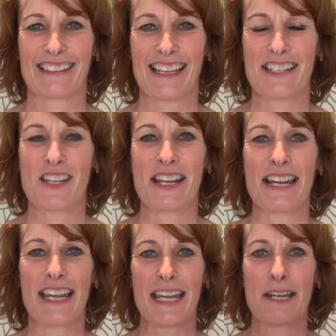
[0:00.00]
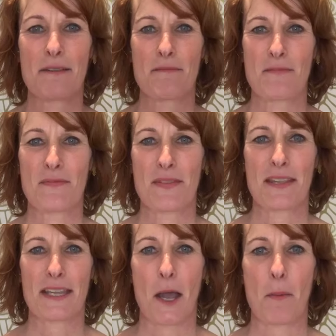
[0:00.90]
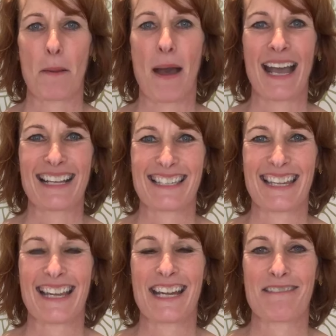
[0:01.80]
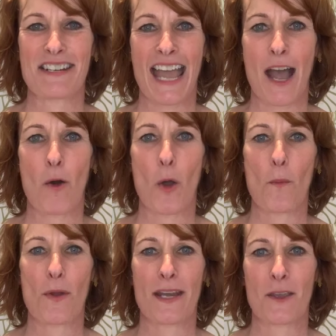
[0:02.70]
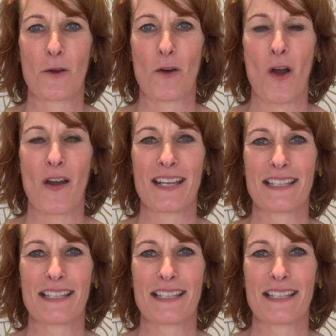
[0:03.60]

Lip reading: And gently coming back to the here and now, opening your eyes.